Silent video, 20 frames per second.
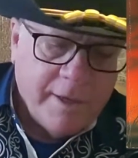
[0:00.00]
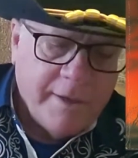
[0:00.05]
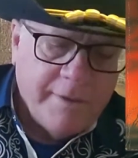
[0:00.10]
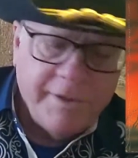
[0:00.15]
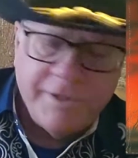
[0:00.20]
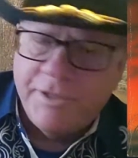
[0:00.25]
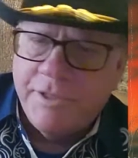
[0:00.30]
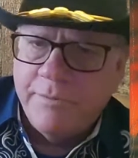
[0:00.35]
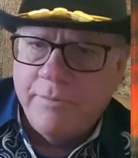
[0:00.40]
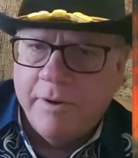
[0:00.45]

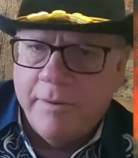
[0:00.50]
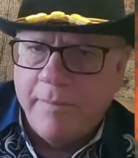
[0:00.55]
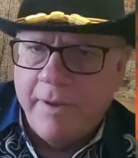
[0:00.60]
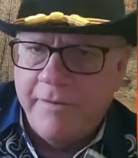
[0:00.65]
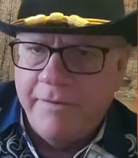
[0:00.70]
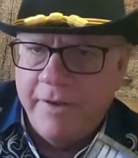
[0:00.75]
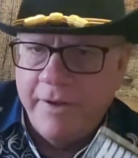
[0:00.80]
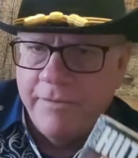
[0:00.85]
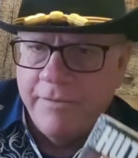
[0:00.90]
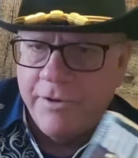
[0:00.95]
This is one of
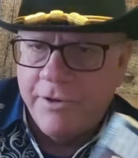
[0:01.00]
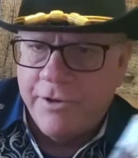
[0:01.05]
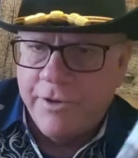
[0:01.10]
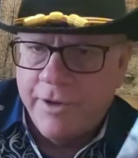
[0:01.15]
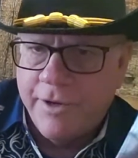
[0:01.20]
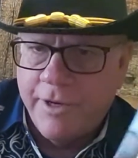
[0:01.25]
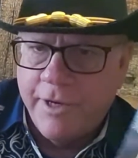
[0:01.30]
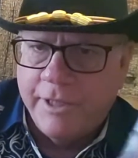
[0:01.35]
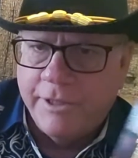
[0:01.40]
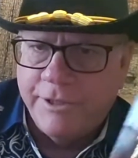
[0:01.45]
my favorite
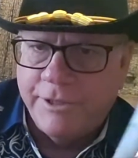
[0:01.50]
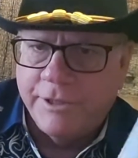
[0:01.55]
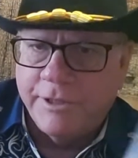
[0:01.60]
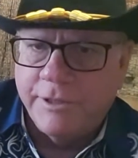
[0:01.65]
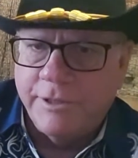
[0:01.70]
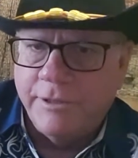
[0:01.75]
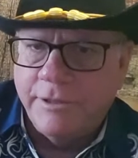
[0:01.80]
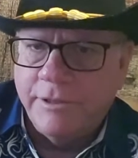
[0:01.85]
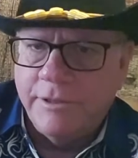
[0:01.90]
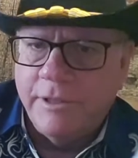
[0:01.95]
Shaun
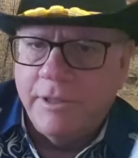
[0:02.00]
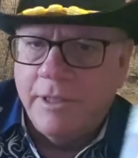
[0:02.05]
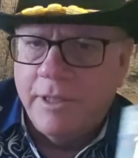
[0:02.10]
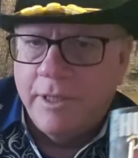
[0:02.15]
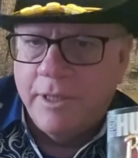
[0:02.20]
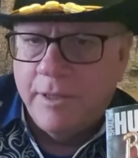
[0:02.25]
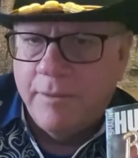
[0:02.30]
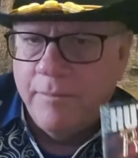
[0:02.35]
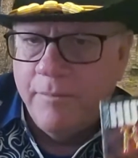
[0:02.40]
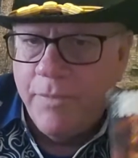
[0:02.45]
Hutson
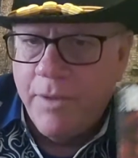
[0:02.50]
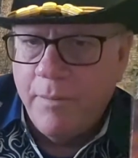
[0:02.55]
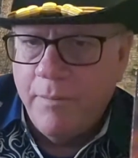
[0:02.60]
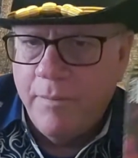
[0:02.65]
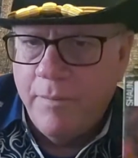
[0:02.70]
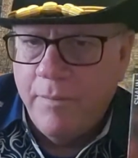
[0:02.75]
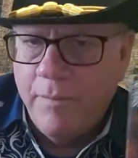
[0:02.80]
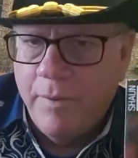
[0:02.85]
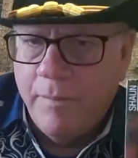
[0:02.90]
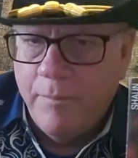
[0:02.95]

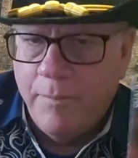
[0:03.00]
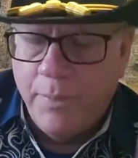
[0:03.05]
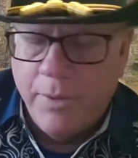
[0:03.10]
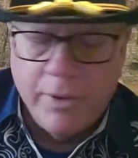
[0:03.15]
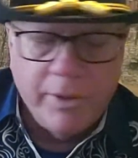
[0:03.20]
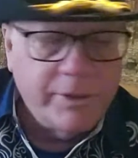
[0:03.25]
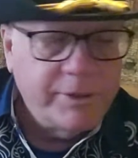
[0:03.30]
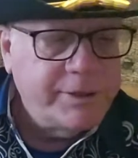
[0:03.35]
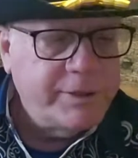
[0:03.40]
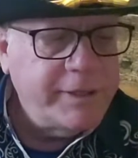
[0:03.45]

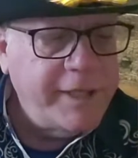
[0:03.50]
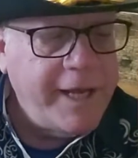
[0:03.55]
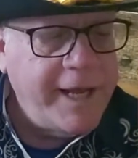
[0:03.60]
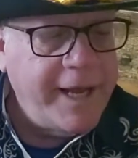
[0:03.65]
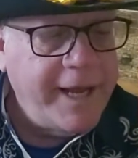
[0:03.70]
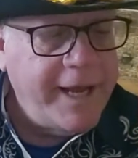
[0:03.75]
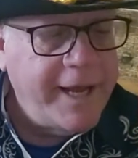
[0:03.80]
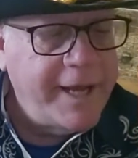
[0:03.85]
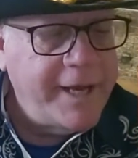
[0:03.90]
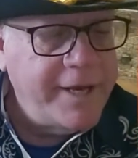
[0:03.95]
books,
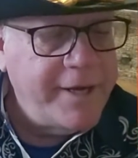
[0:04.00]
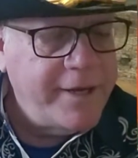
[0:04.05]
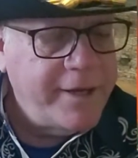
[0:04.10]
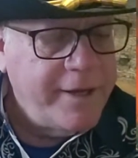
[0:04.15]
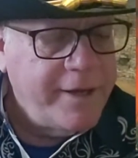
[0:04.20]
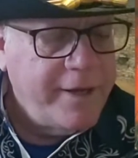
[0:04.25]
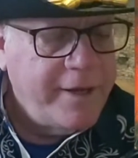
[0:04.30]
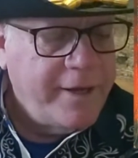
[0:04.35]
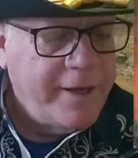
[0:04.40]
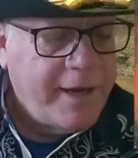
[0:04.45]
and
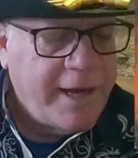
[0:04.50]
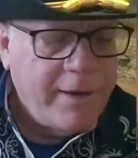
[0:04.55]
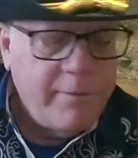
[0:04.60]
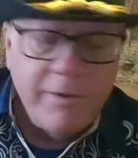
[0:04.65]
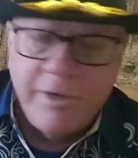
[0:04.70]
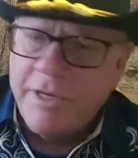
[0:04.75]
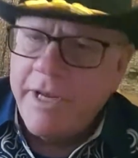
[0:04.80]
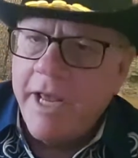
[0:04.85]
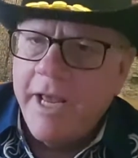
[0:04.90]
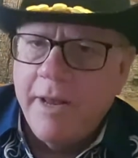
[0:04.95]
I
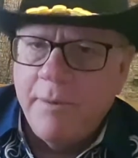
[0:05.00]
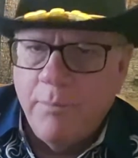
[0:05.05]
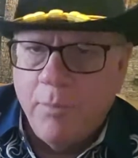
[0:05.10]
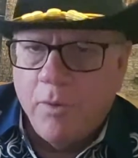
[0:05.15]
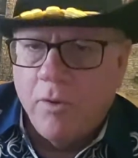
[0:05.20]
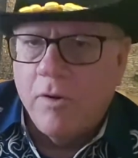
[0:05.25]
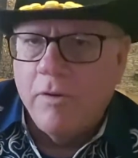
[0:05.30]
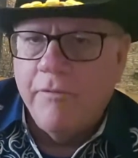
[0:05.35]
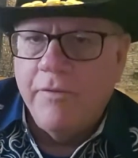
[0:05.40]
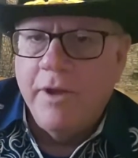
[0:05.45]
wish I had
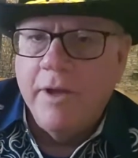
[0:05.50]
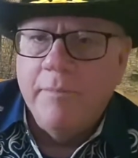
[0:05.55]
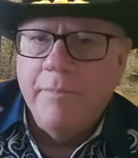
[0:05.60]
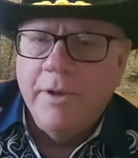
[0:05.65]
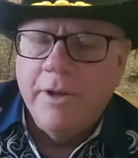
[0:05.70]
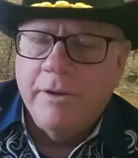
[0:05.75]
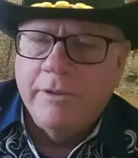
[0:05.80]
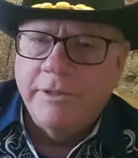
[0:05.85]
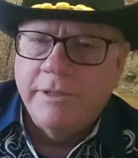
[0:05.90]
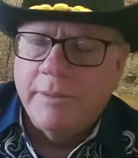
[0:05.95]
more of
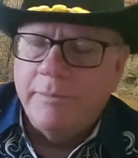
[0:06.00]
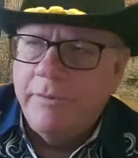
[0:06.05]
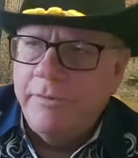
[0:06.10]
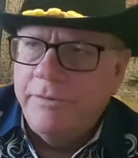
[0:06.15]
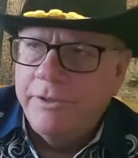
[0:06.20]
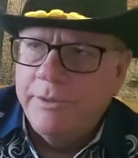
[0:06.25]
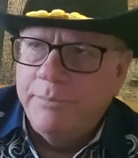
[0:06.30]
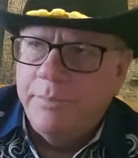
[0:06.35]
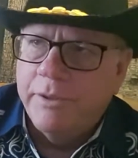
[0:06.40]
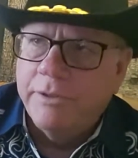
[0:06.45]
him. You know, some of
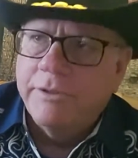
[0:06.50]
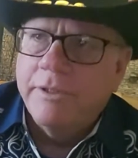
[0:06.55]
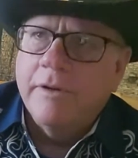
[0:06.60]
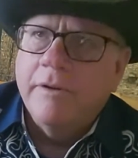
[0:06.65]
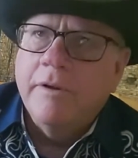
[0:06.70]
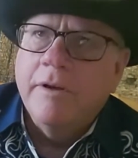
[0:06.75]
his books